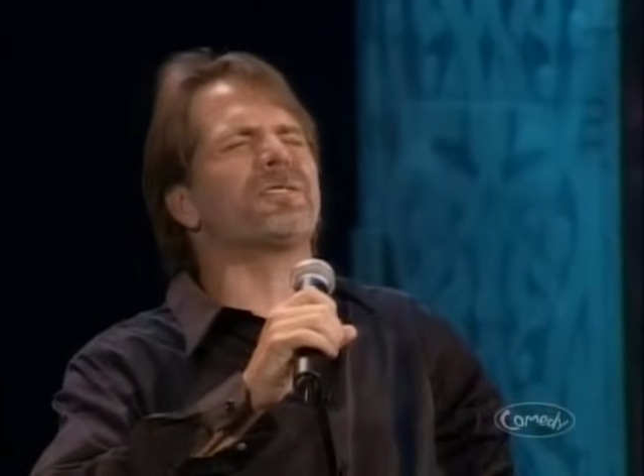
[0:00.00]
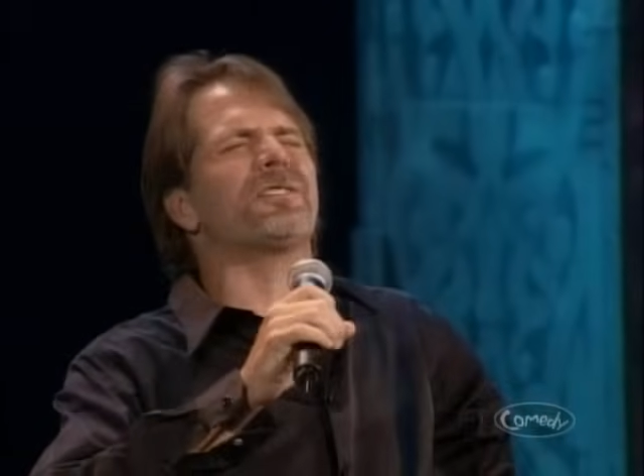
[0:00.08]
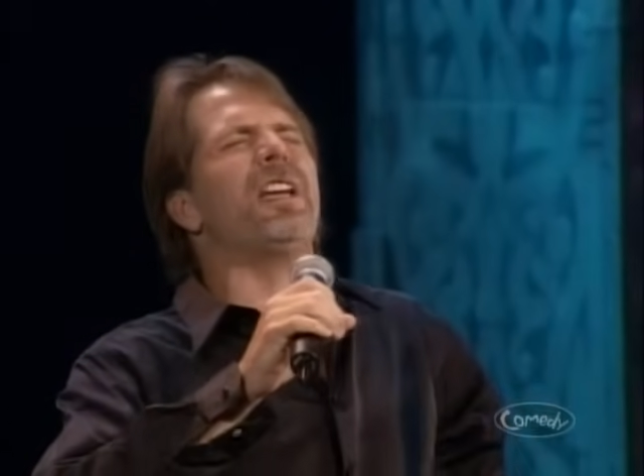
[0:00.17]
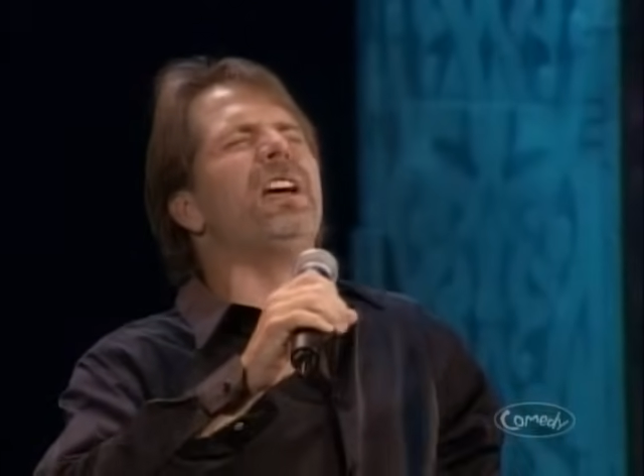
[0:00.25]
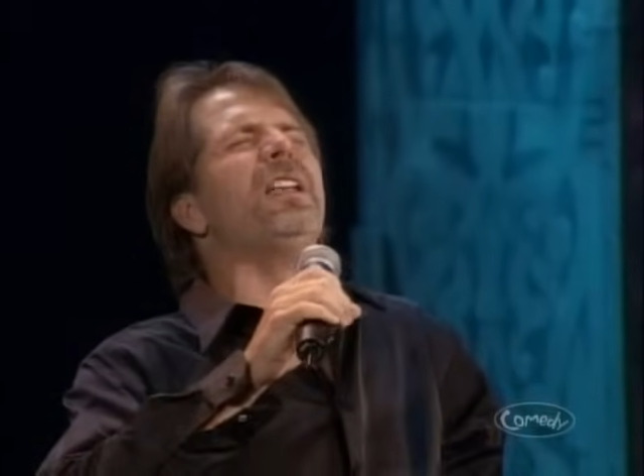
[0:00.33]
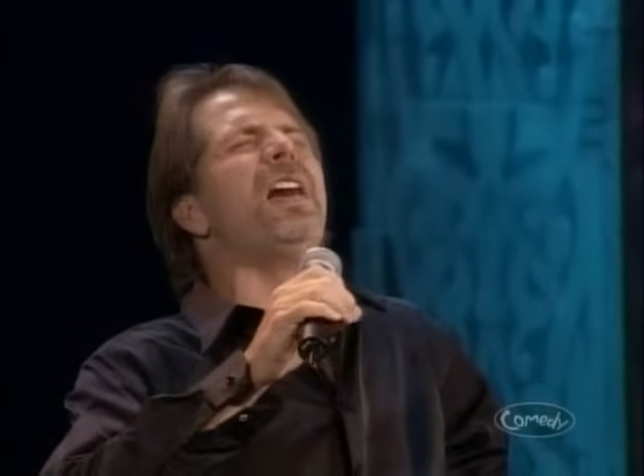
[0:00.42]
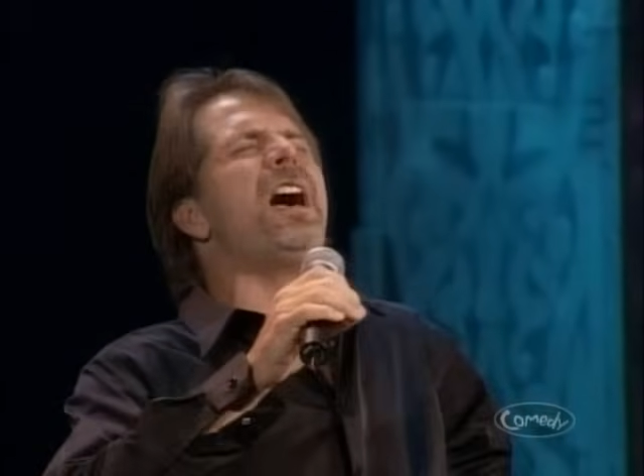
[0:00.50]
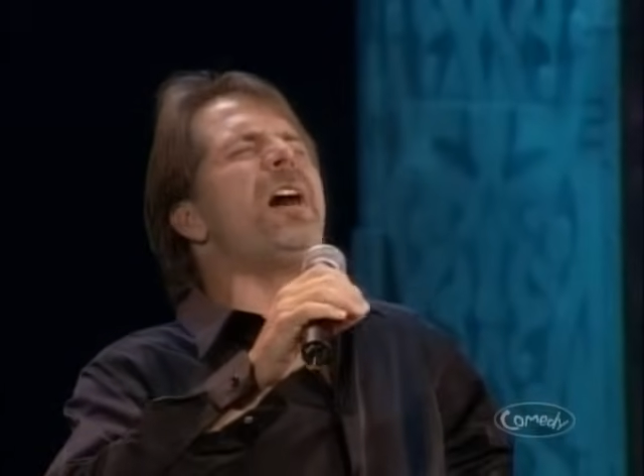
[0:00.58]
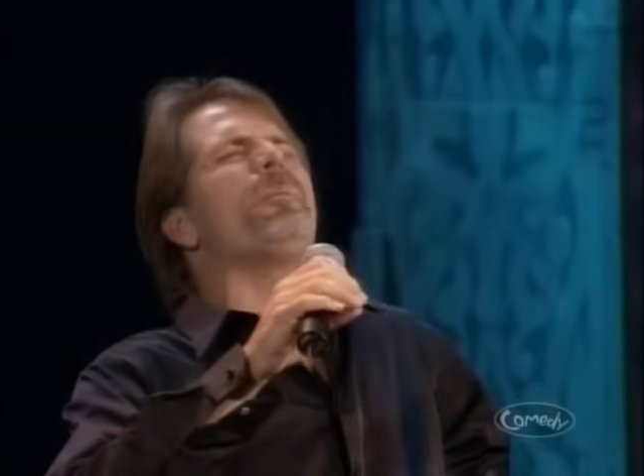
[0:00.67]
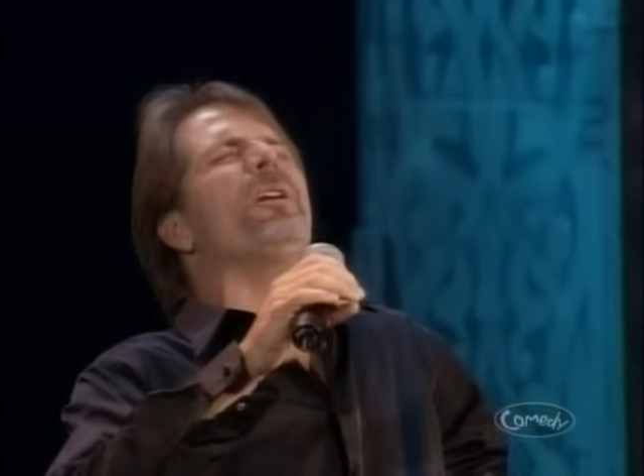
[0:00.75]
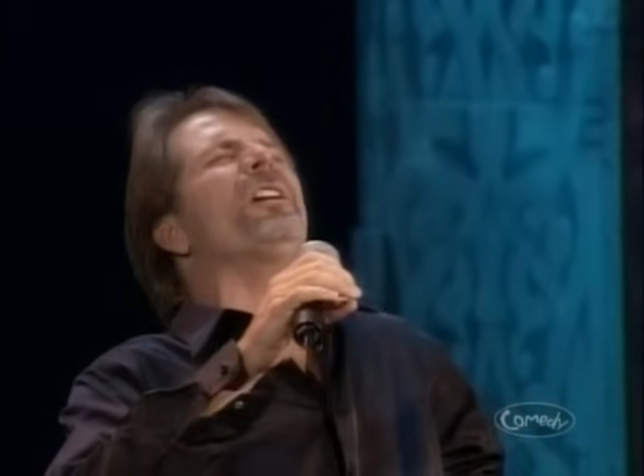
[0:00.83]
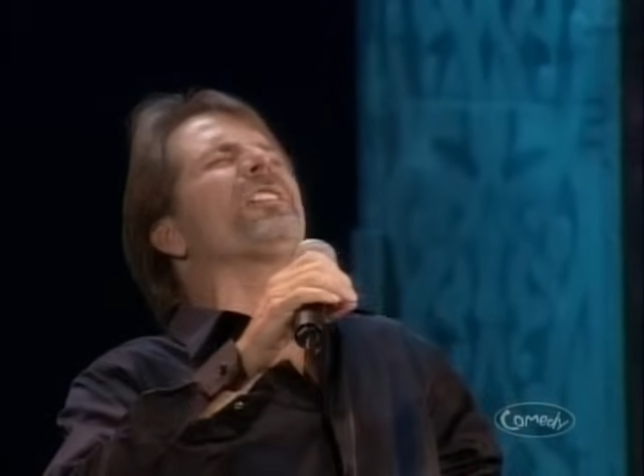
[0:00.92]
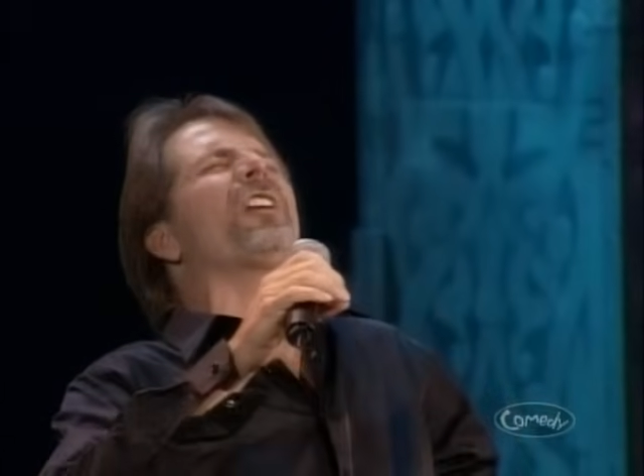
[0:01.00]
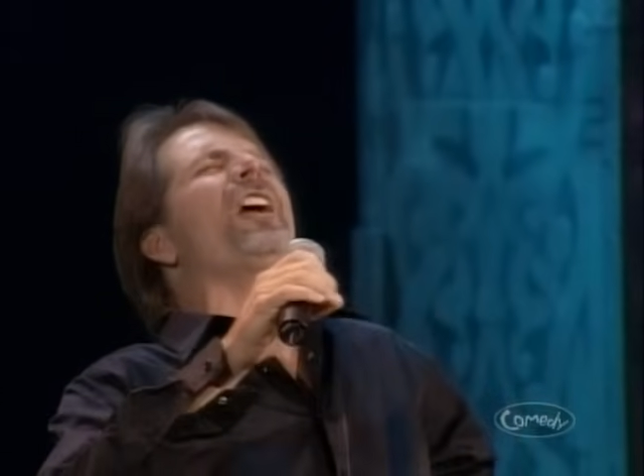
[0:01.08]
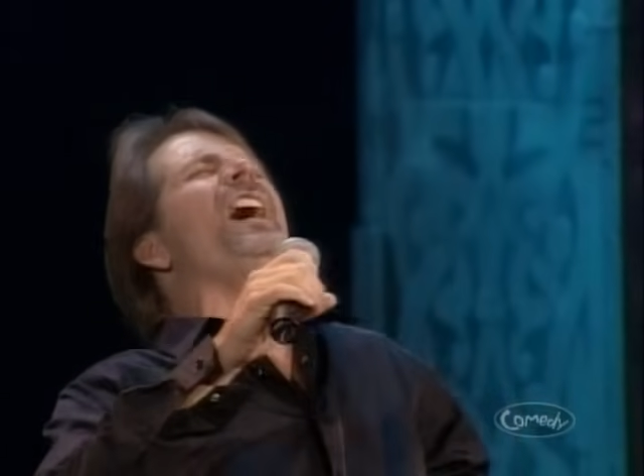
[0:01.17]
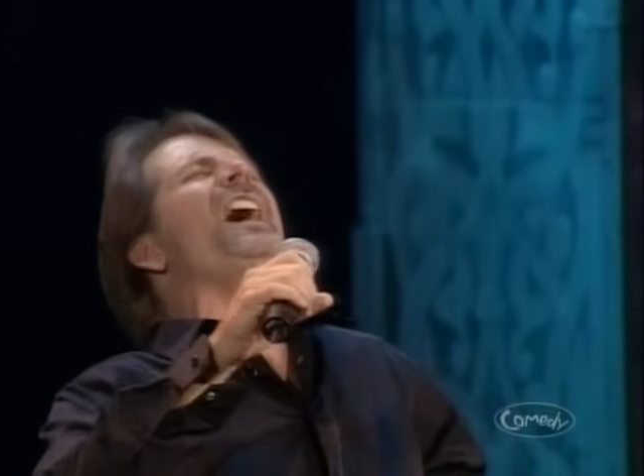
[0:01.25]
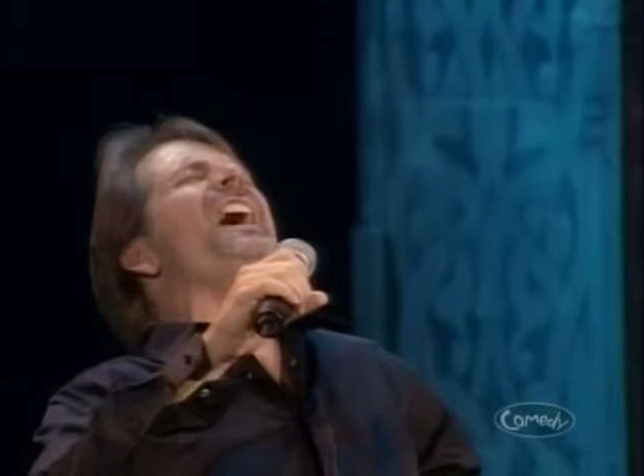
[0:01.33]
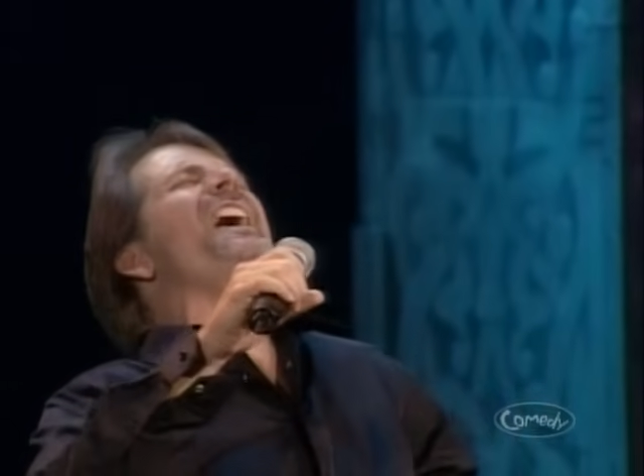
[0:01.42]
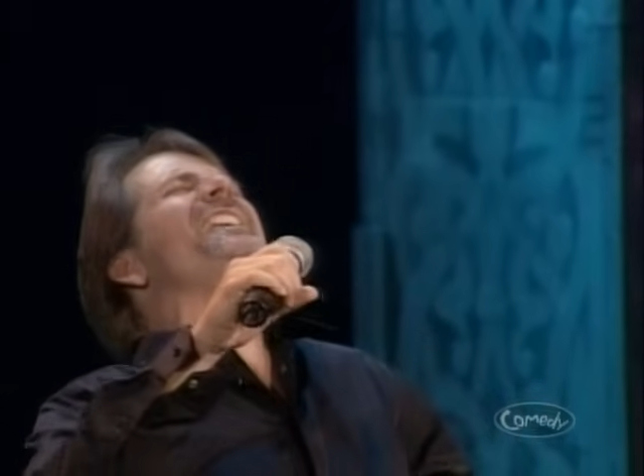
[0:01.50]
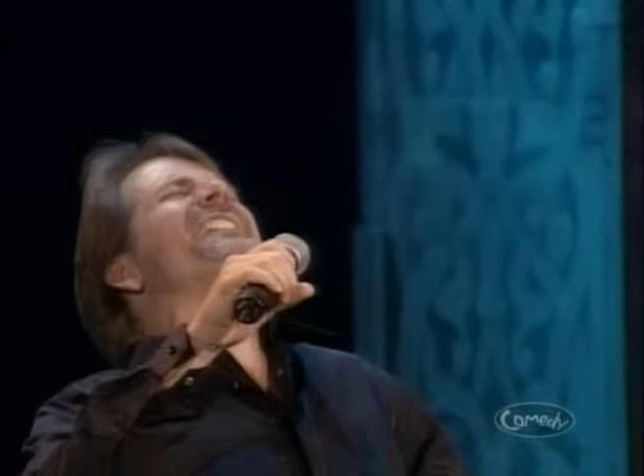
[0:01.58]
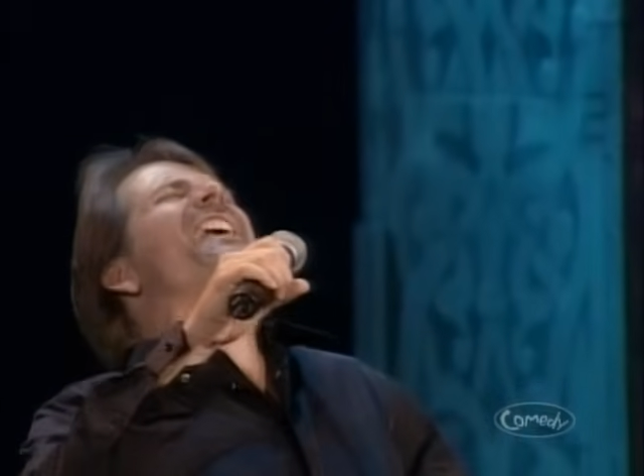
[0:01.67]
still up, we're crazy!